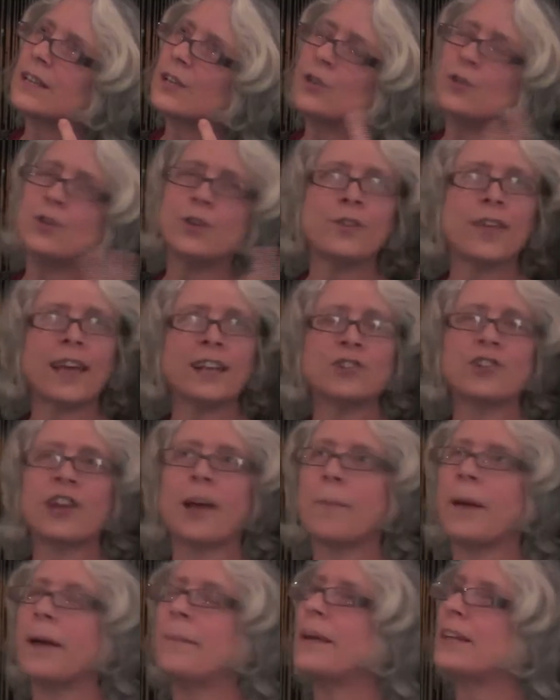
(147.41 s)
you know, that
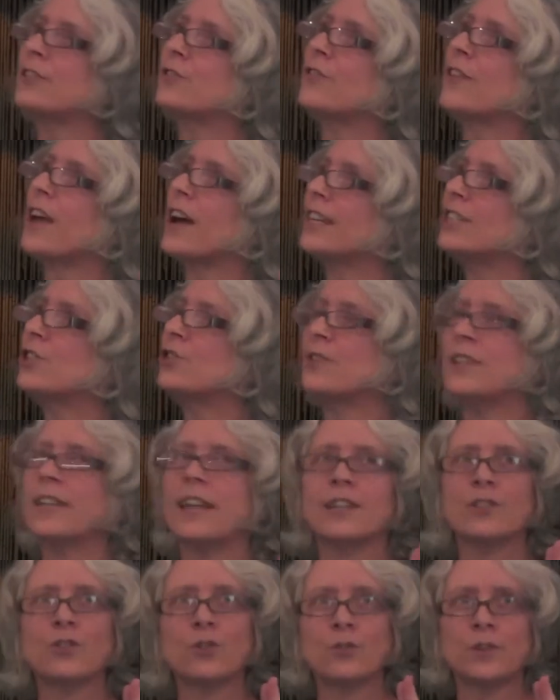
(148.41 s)
chap I met on the high street, and
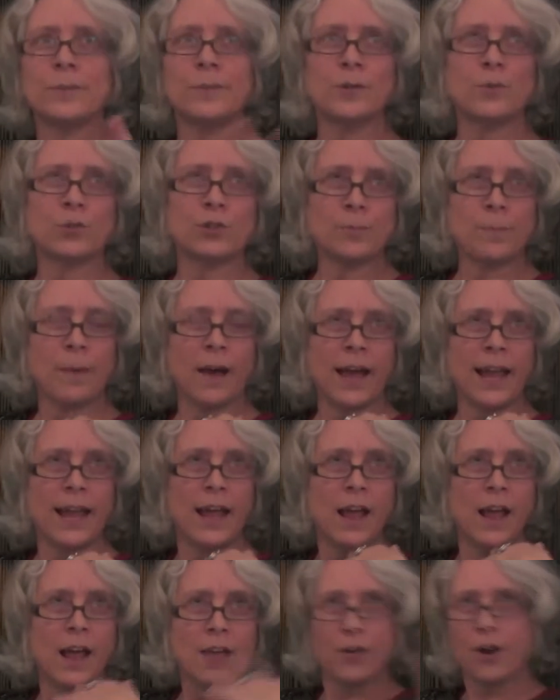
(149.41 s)
I told him he ought to
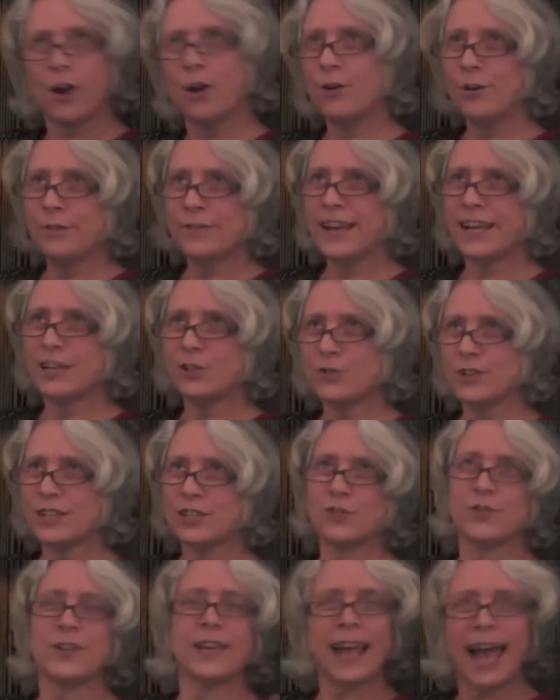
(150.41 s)
buy the whole of Kendrick
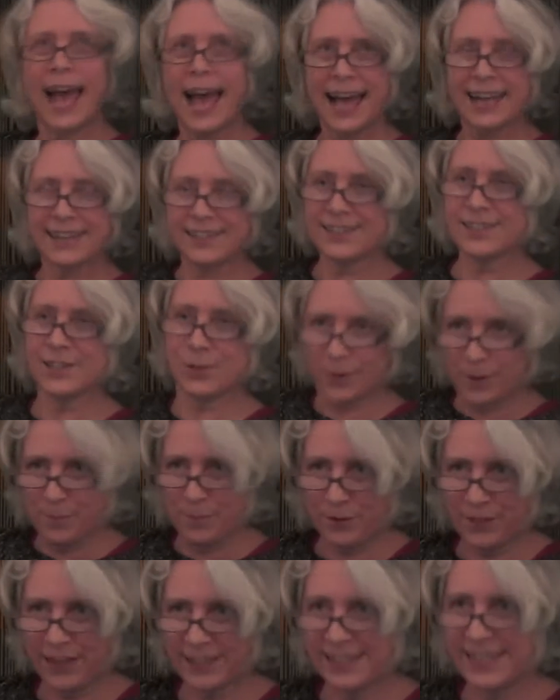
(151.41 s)
Street, and so we
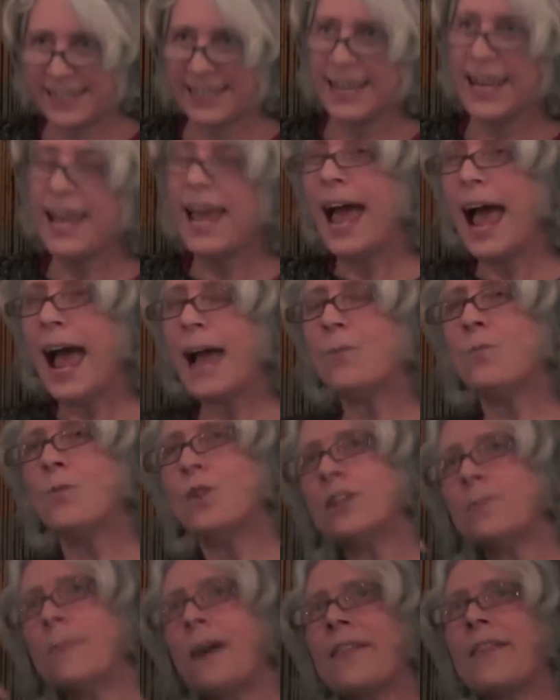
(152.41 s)
put that in. And
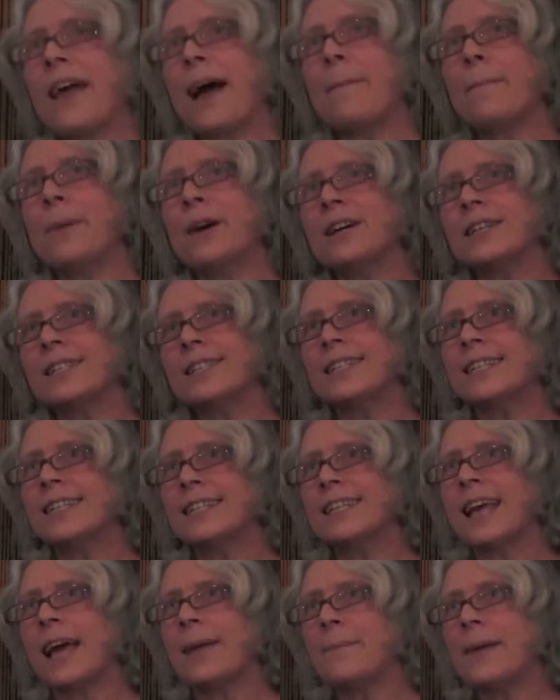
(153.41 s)
what about that person
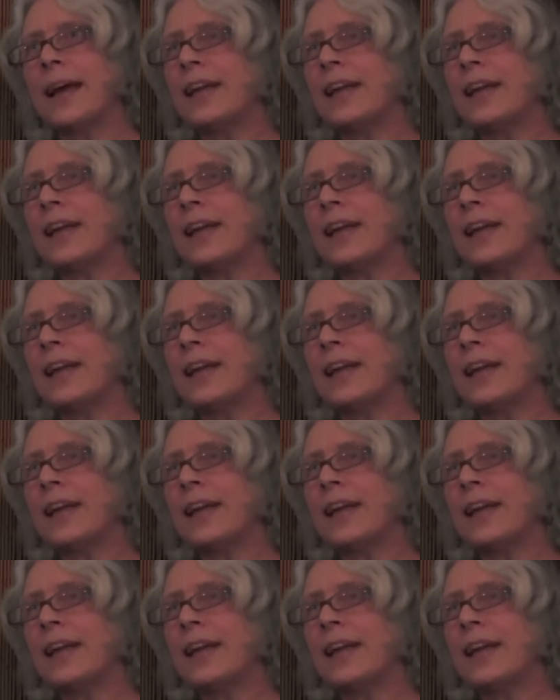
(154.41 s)
that I